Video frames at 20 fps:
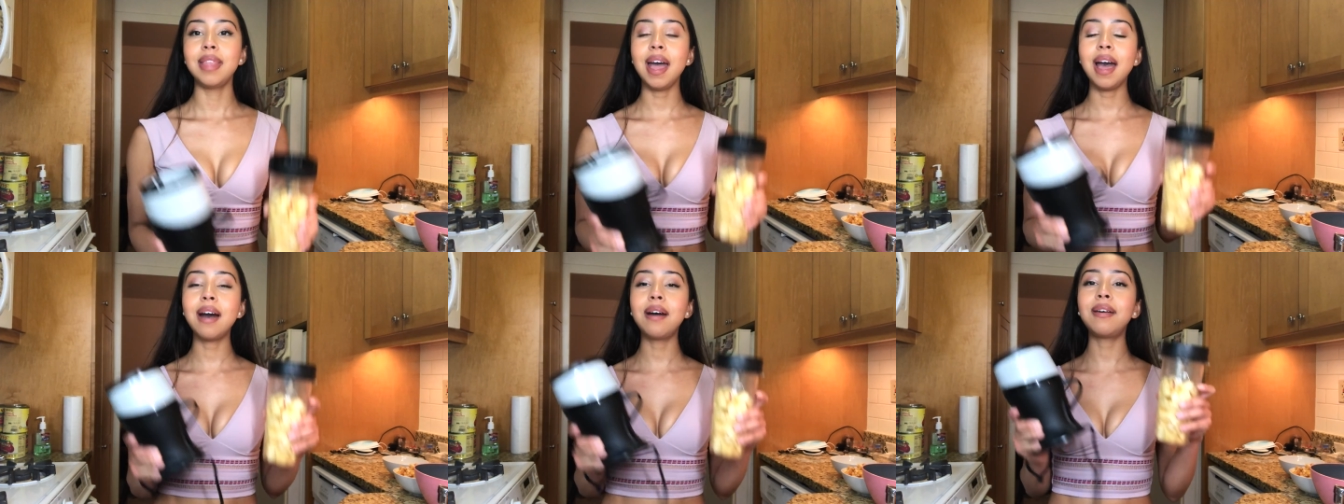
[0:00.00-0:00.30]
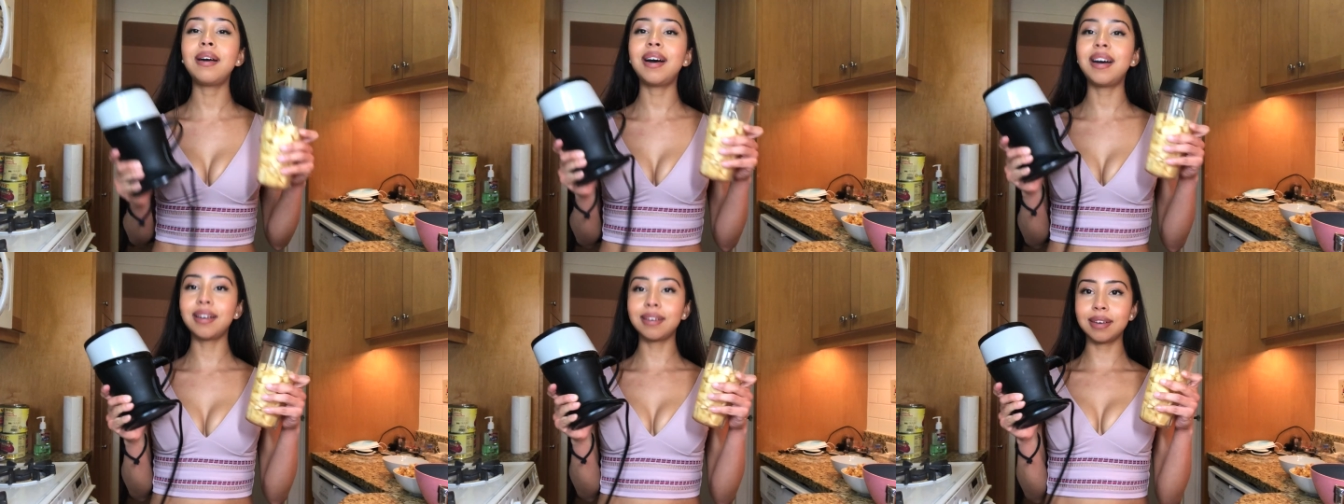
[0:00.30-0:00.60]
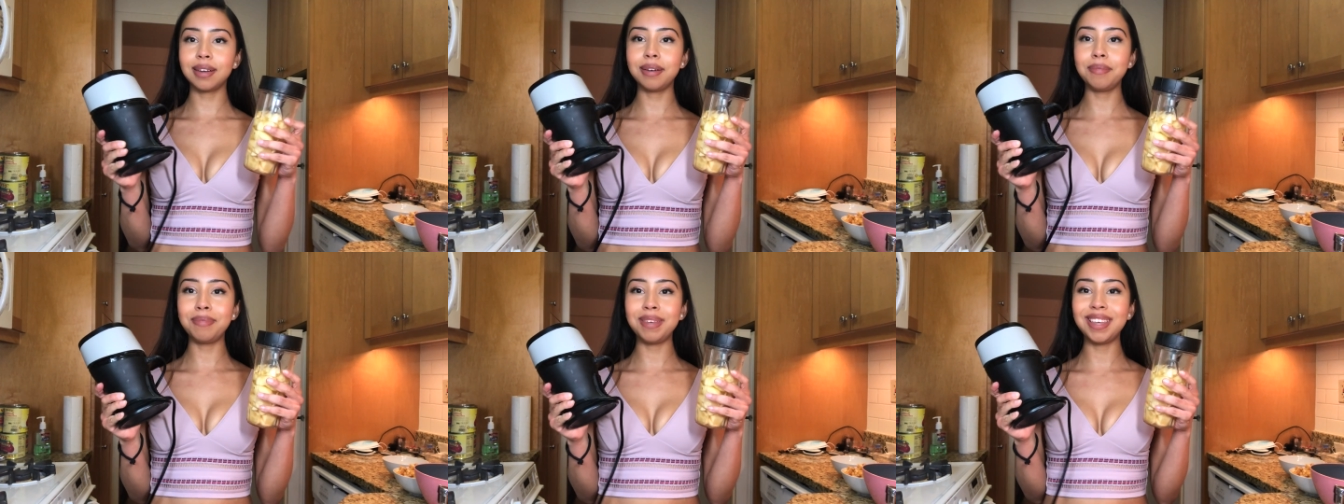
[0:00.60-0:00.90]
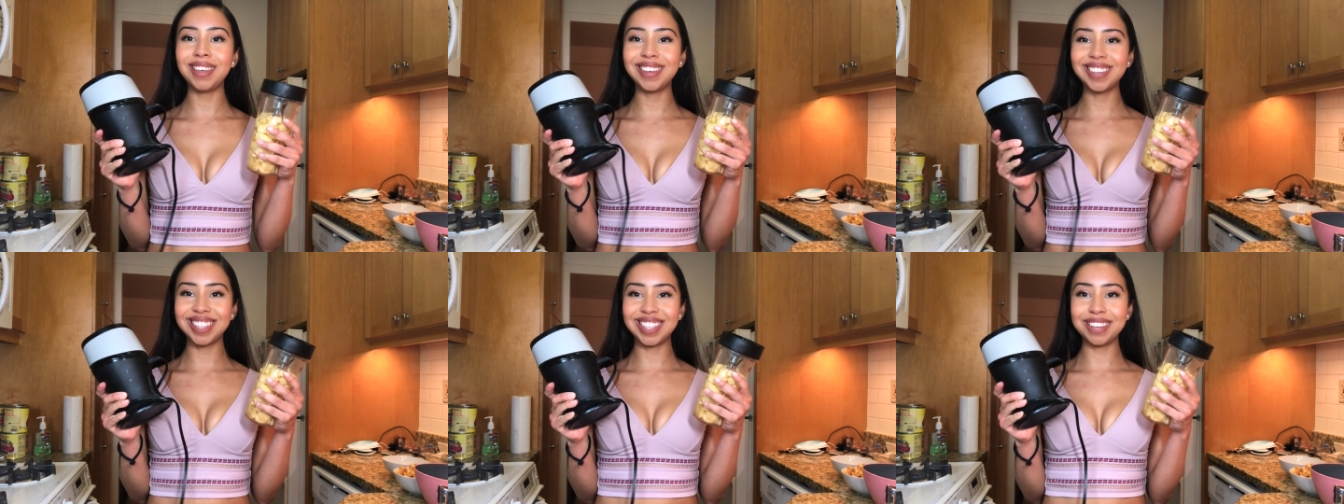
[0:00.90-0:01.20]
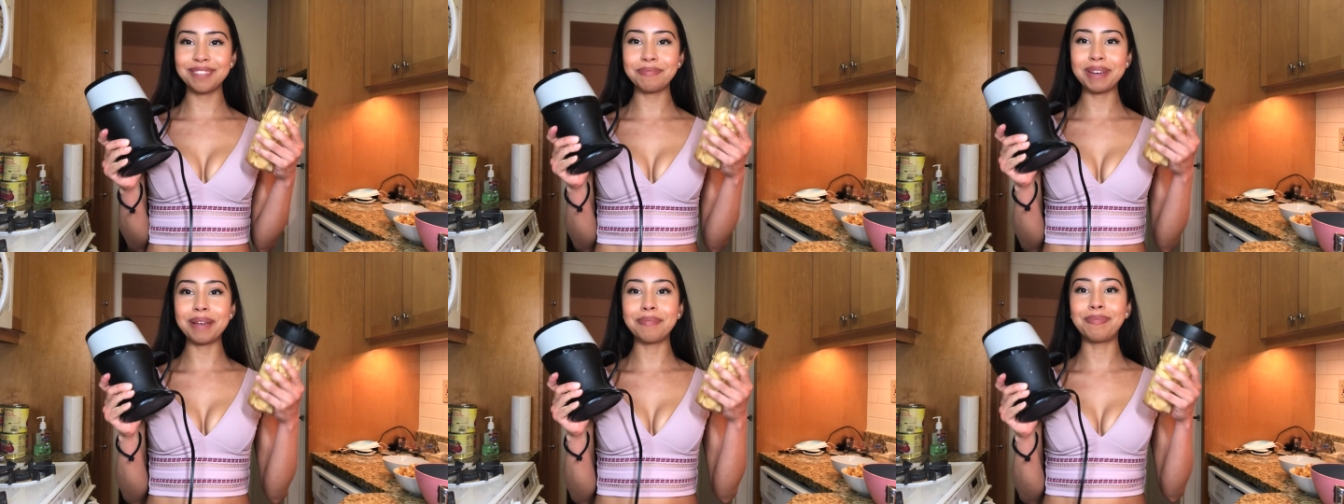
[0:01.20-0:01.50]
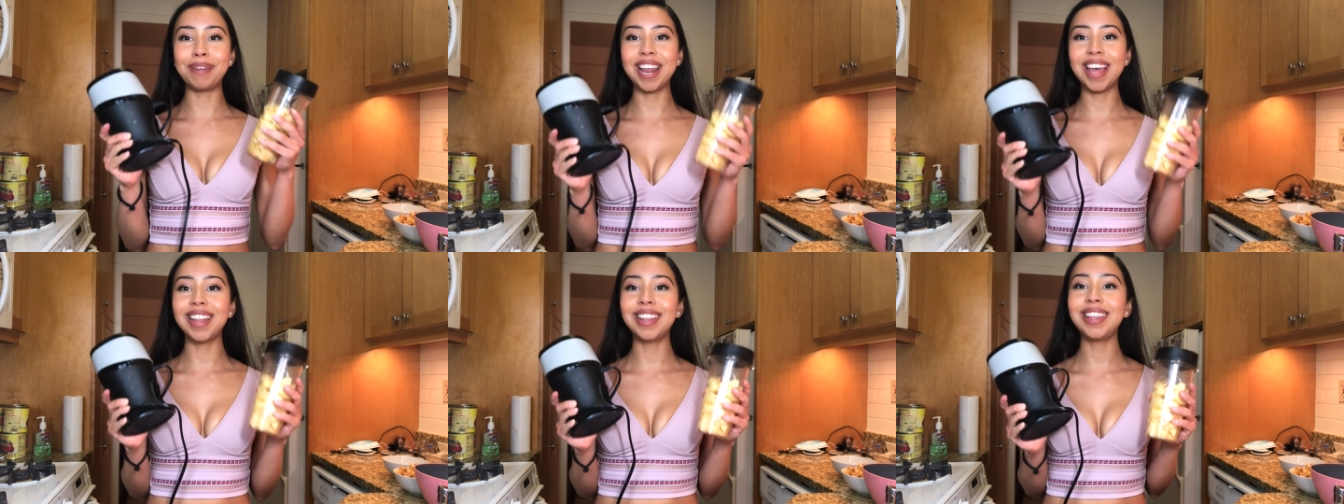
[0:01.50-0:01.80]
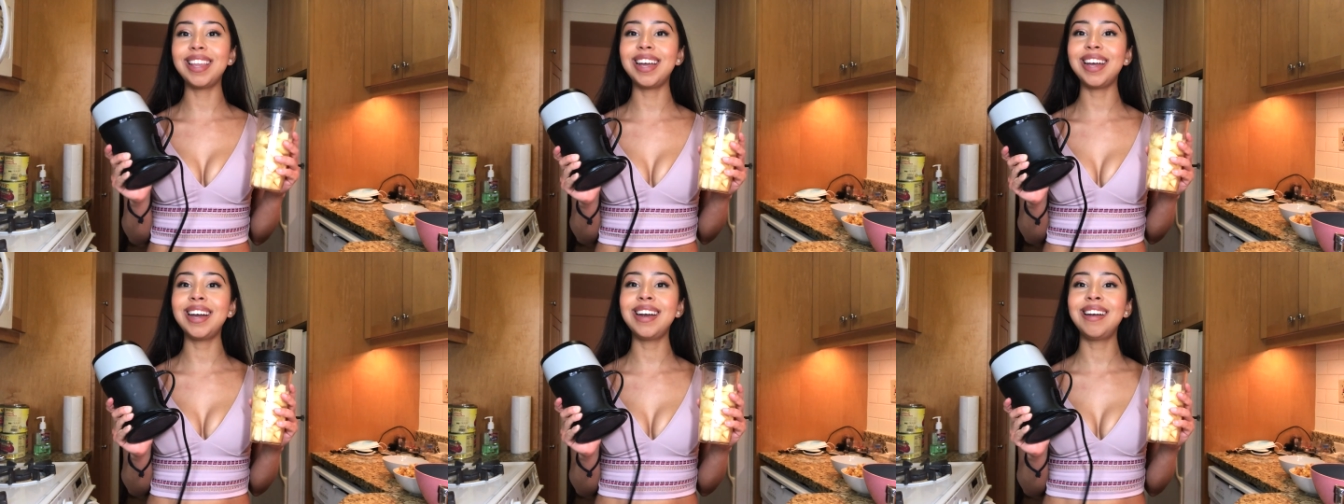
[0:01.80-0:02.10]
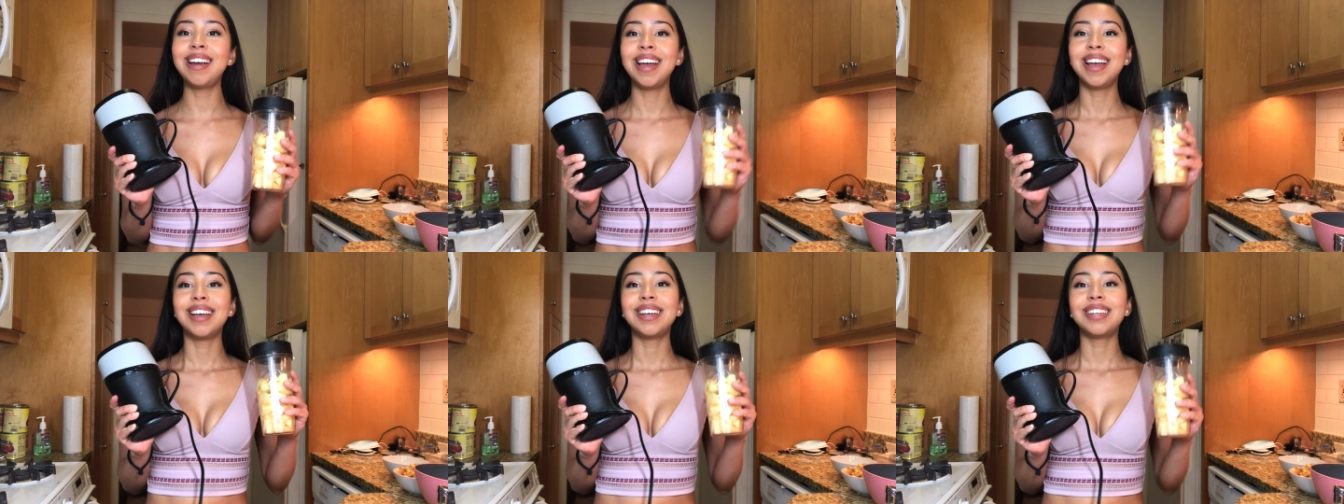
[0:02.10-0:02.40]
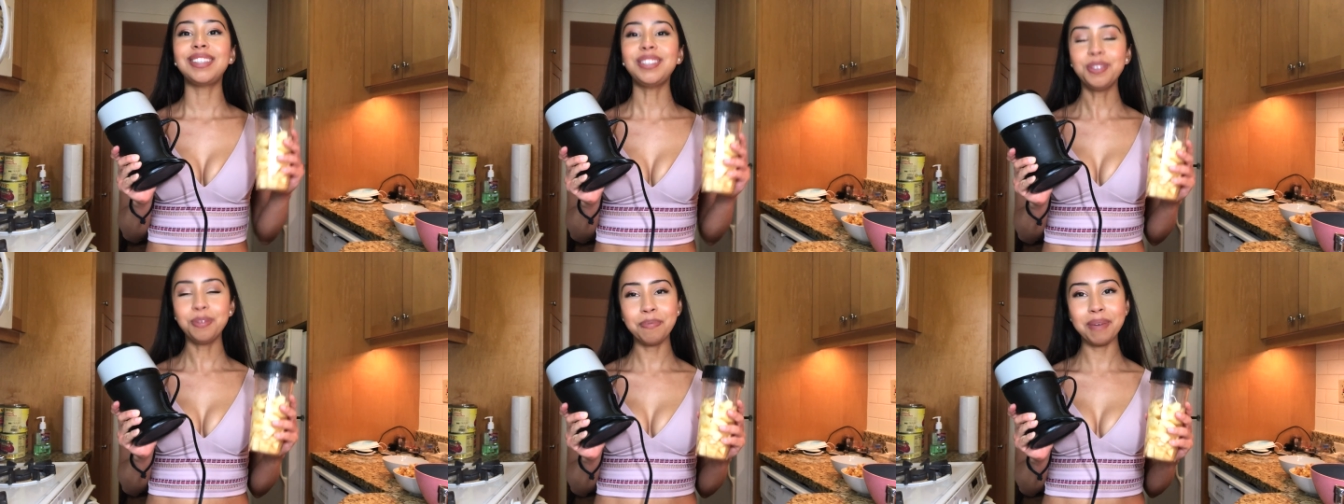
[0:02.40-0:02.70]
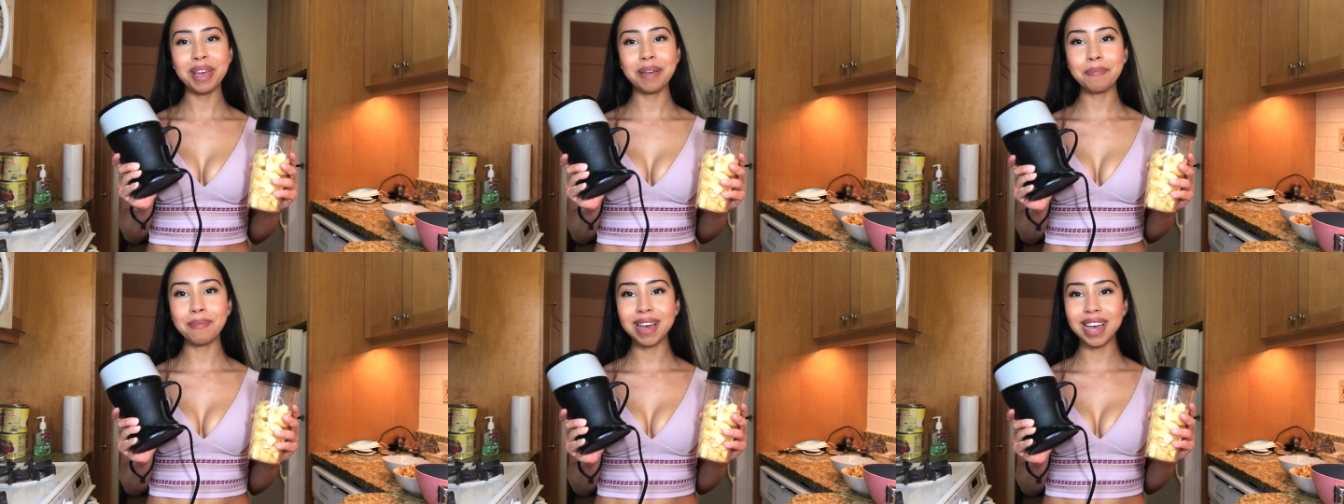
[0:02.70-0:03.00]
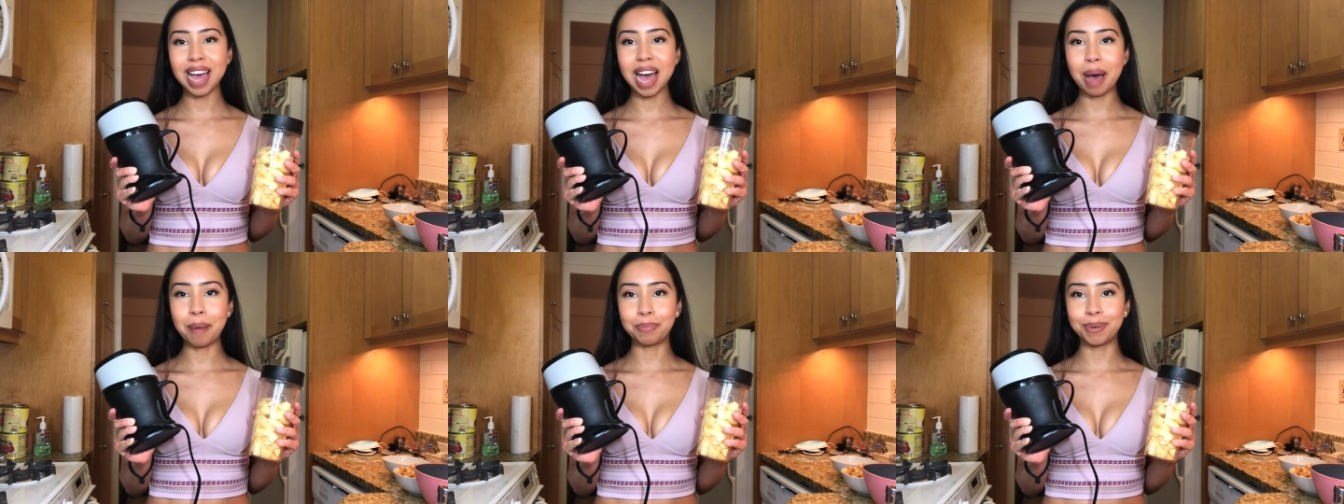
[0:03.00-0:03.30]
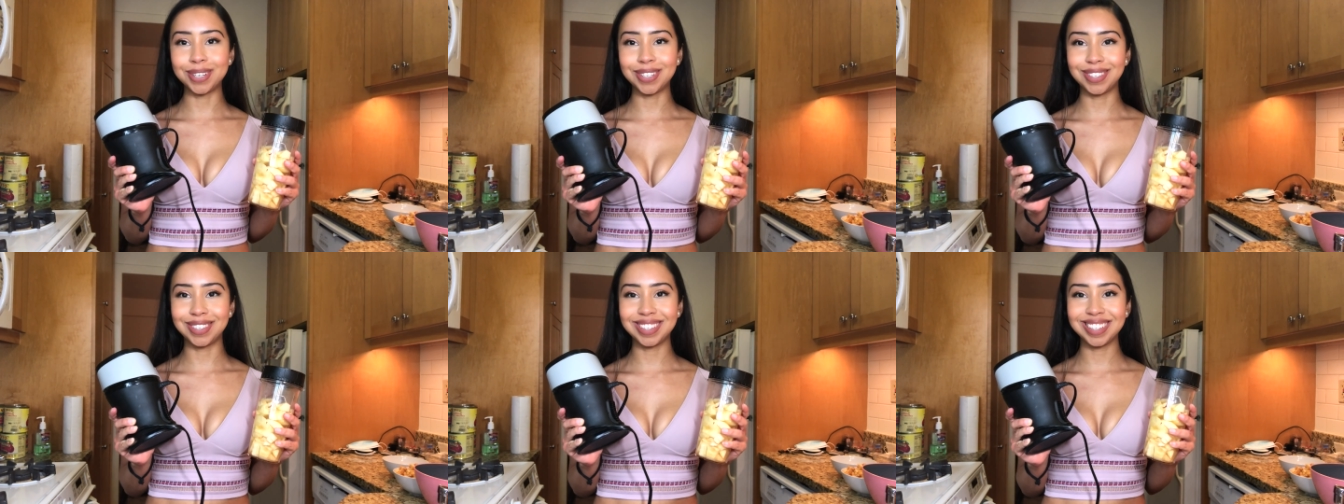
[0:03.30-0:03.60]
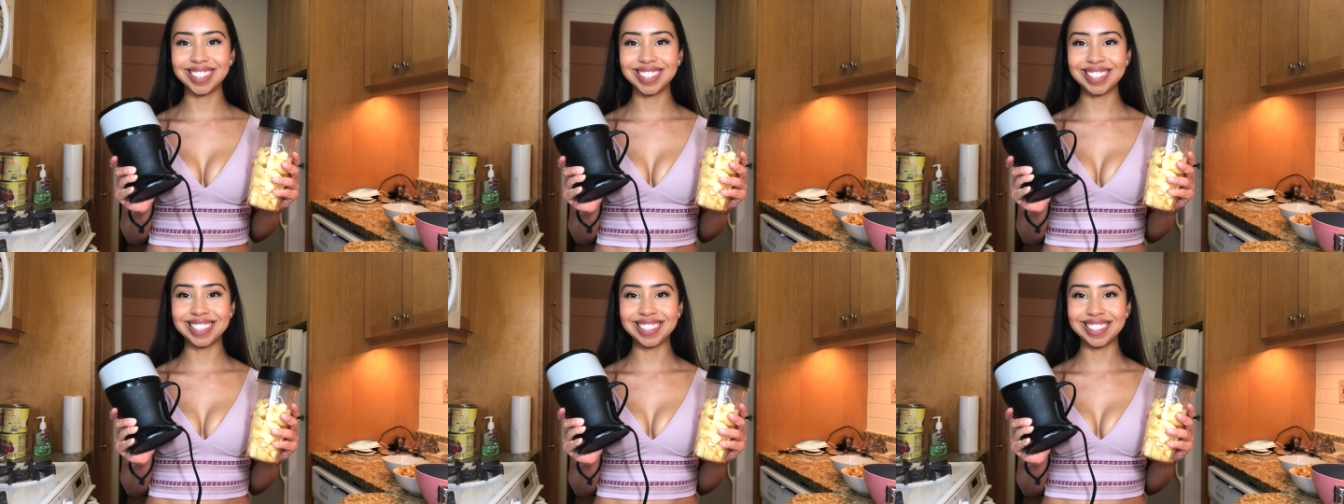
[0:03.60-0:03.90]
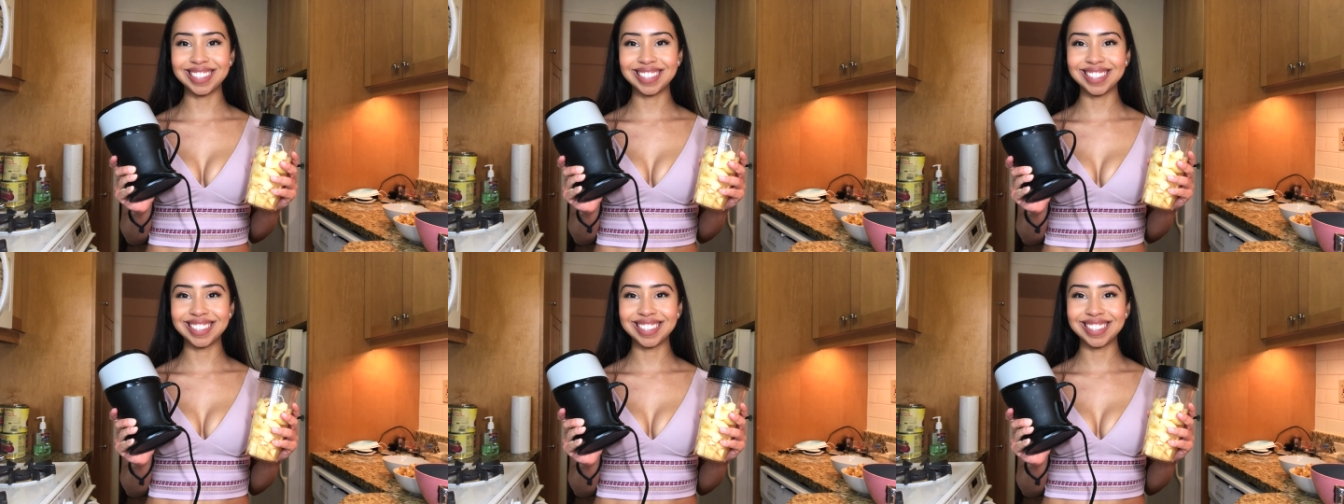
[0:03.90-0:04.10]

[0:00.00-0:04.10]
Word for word: Now I'm gonna be using my blender to make my apple juice.